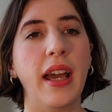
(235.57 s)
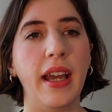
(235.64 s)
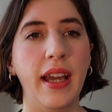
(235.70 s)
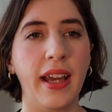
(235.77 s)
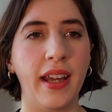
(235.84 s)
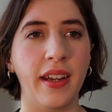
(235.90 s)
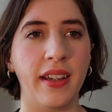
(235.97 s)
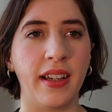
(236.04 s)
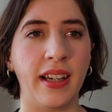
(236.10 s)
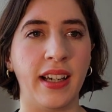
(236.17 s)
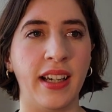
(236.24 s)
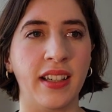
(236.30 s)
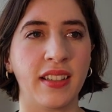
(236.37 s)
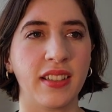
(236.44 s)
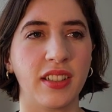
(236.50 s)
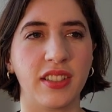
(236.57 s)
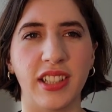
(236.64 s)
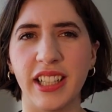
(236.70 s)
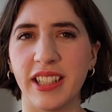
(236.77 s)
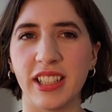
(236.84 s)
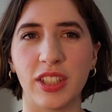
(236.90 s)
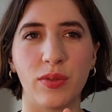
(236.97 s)
and
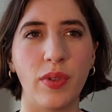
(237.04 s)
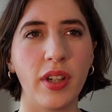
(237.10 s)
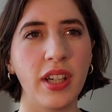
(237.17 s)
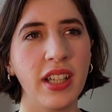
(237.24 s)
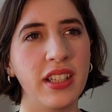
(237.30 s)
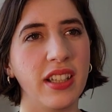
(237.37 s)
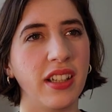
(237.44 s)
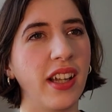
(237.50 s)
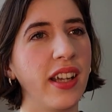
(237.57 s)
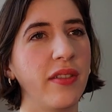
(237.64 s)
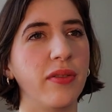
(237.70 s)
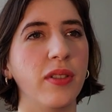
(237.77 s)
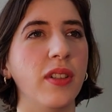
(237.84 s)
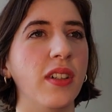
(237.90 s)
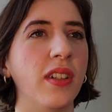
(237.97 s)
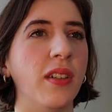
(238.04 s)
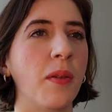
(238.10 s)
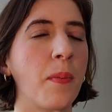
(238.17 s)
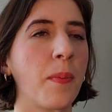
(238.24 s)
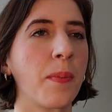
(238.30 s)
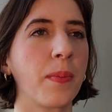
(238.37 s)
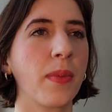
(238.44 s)
create this very delightful,